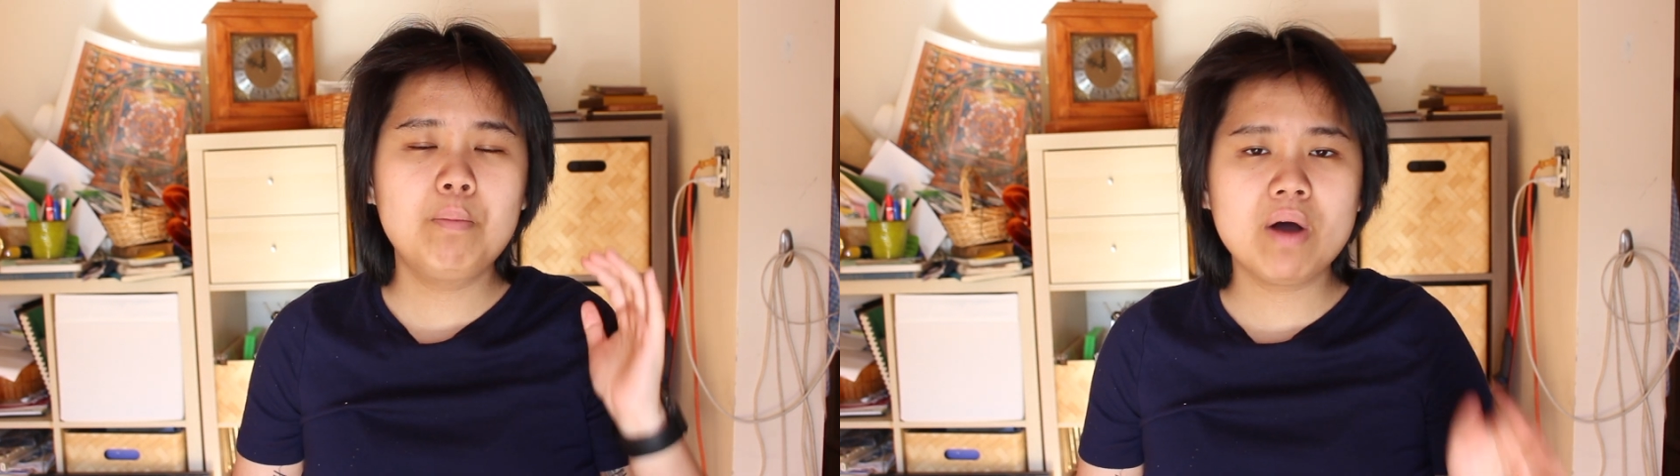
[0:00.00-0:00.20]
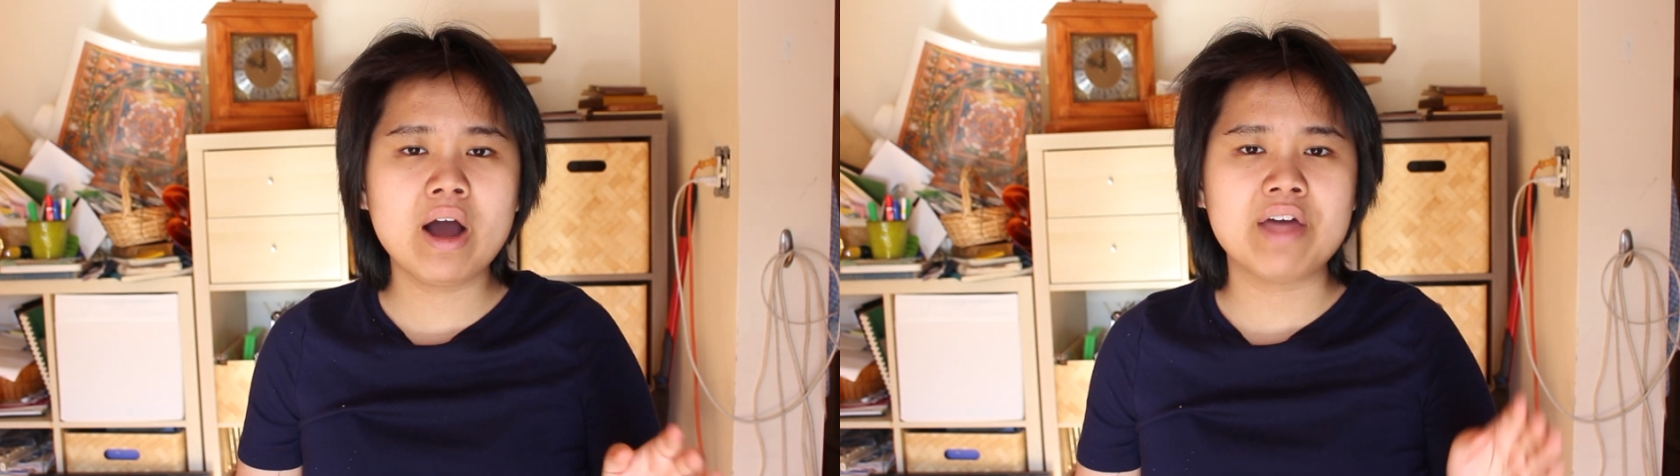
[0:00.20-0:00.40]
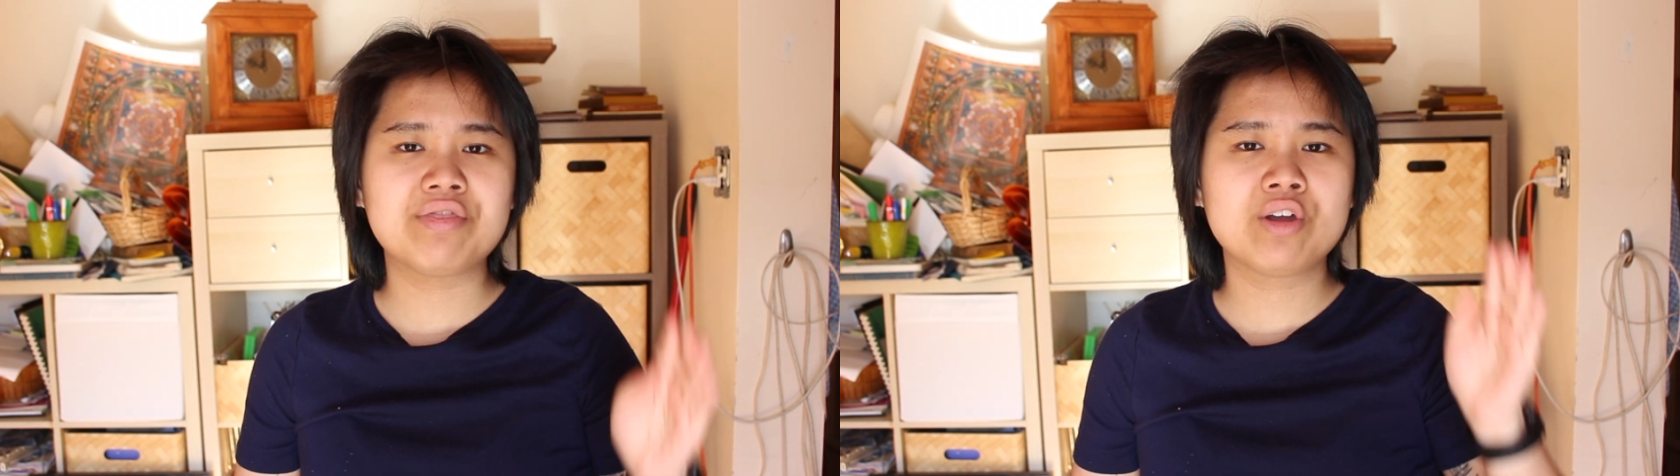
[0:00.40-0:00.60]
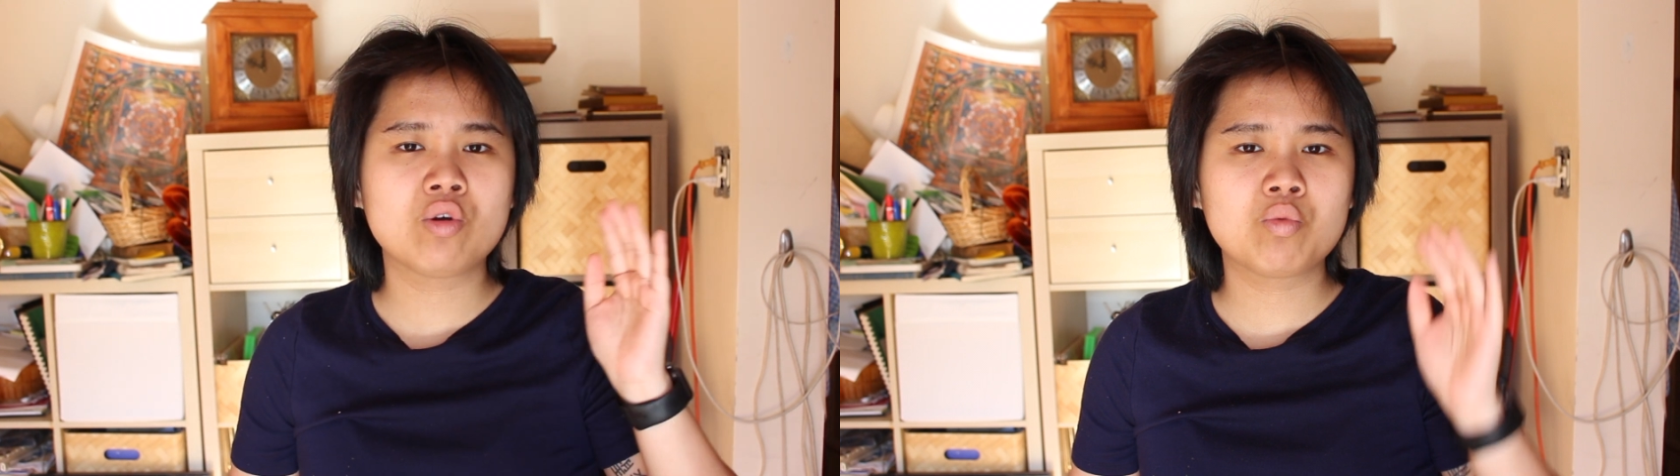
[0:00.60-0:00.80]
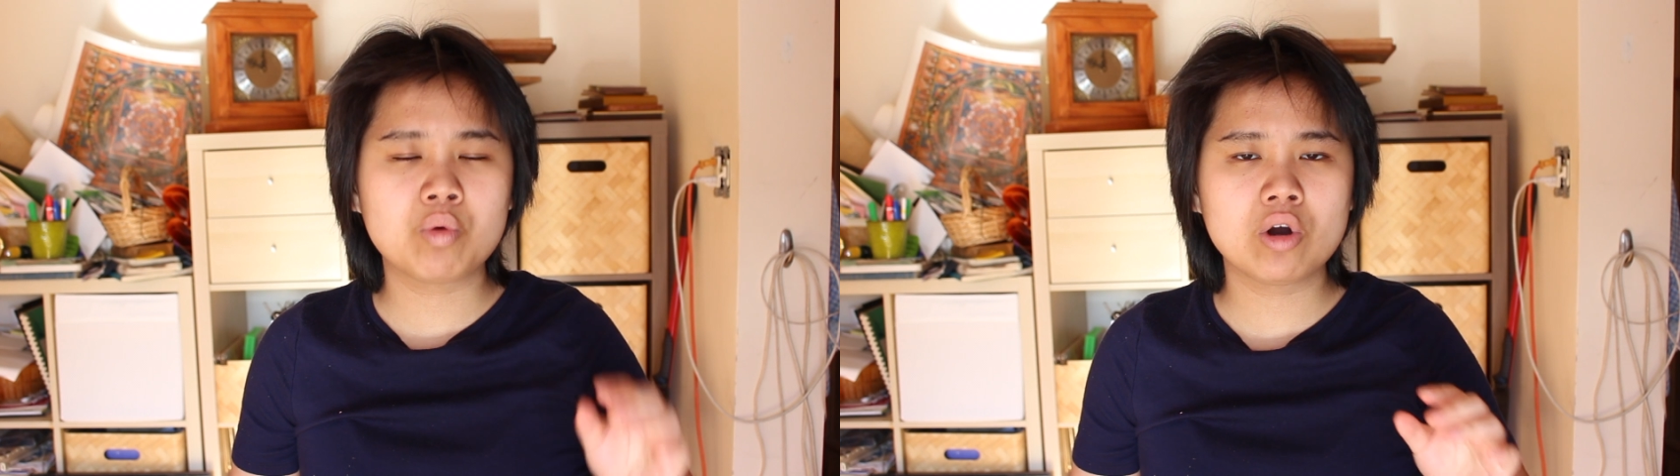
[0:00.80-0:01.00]
But
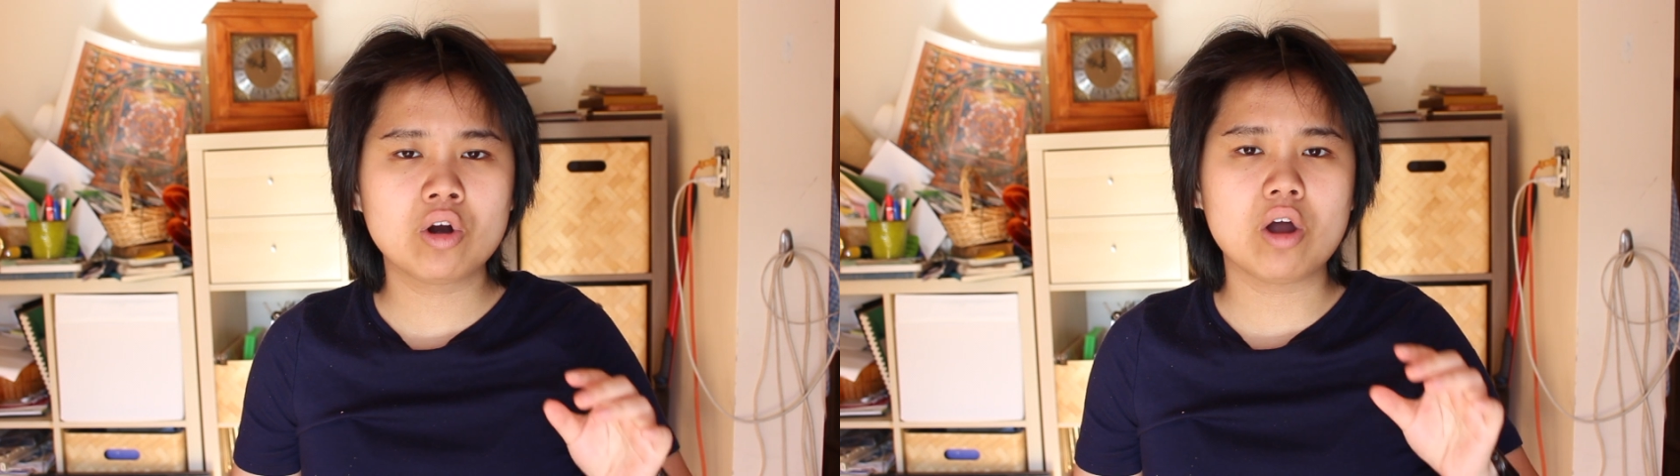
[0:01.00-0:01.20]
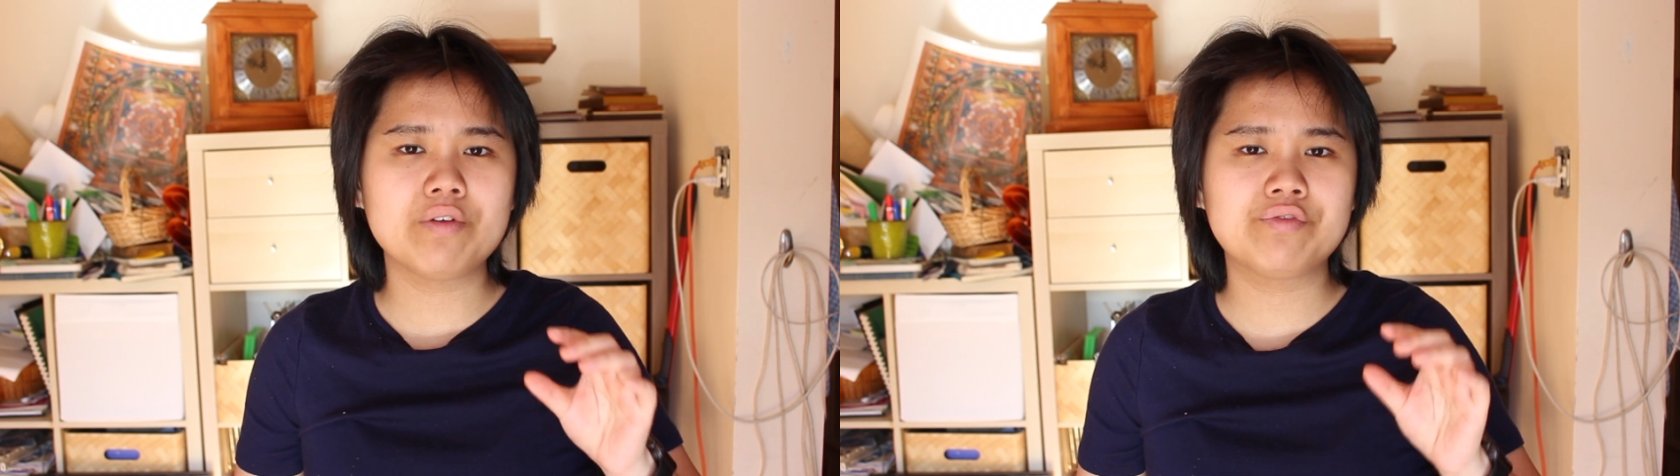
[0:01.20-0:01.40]
there were a